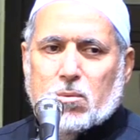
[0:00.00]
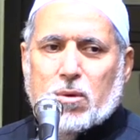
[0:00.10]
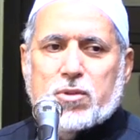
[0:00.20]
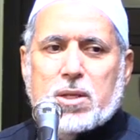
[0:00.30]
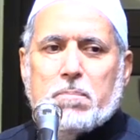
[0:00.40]

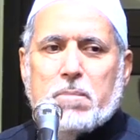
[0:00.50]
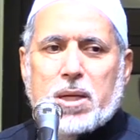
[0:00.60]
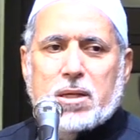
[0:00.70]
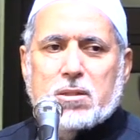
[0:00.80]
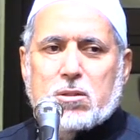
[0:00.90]
We've
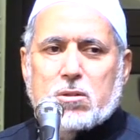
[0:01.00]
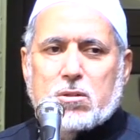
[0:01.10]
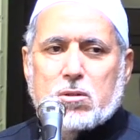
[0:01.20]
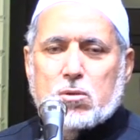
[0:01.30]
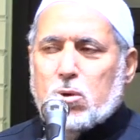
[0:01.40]

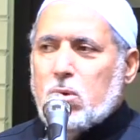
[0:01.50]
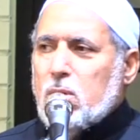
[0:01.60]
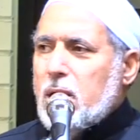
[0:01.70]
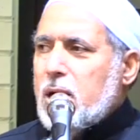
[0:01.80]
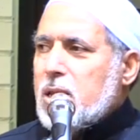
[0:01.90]
submitted to
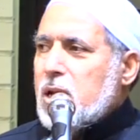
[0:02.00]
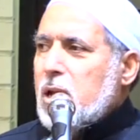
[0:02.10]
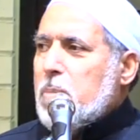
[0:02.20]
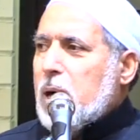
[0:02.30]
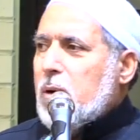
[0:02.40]
all
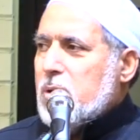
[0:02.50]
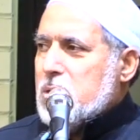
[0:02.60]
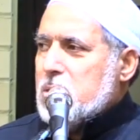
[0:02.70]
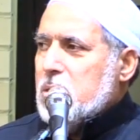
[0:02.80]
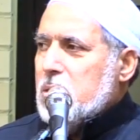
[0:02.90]
earthly
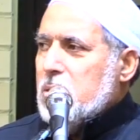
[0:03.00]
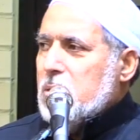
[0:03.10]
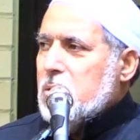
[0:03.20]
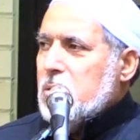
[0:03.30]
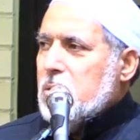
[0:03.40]
powers
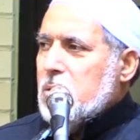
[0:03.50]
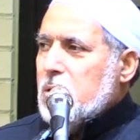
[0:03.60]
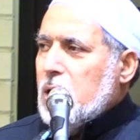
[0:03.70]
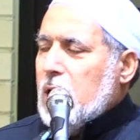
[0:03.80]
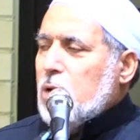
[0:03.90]

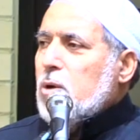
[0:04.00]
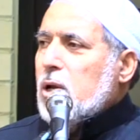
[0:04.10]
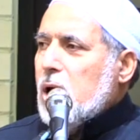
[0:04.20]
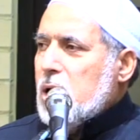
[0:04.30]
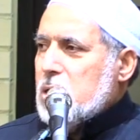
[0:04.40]
and we
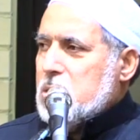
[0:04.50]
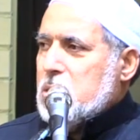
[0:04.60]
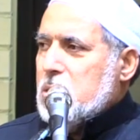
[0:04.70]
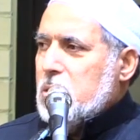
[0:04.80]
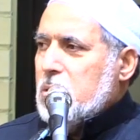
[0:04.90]

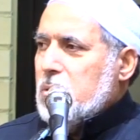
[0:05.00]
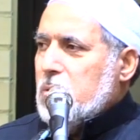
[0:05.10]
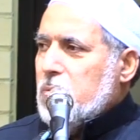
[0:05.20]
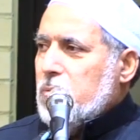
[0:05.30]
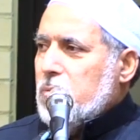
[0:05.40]
lost
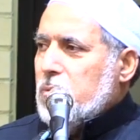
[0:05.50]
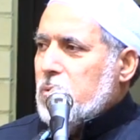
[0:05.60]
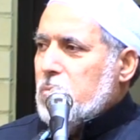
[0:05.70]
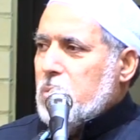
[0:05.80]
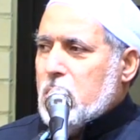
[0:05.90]

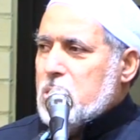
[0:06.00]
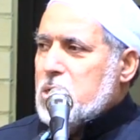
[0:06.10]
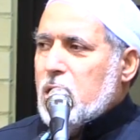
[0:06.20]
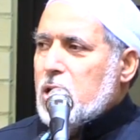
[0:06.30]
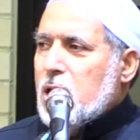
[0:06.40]
because
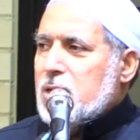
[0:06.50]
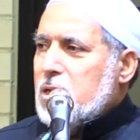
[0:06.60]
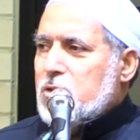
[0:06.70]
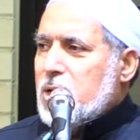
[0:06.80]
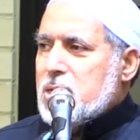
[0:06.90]
they are not
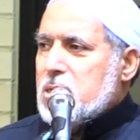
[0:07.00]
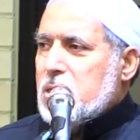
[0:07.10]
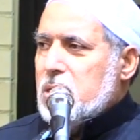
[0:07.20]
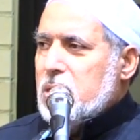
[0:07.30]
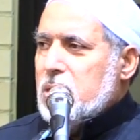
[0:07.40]

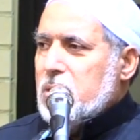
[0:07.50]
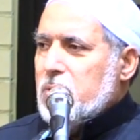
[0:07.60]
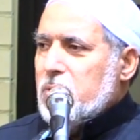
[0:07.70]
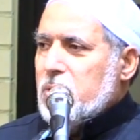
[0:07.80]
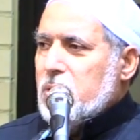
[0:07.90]
interested
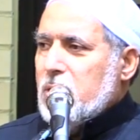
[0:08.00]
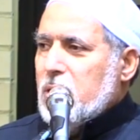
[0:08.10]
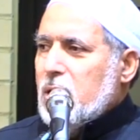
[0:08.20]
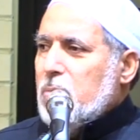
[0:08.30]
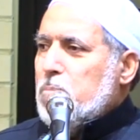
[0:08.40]

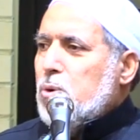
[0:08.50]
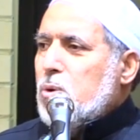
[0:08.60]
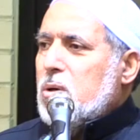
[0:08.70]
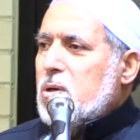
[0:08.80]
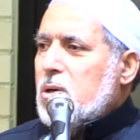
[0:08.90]
in
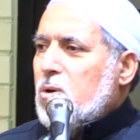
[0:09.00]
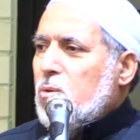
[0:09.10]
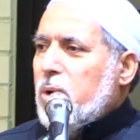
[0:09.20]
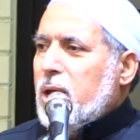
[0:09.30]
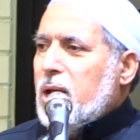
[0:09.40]
poor,
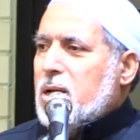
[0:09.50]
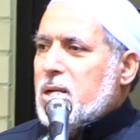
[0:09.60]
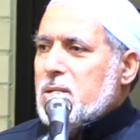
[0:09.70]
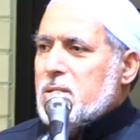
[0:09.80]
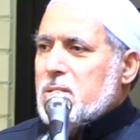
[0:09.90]
weak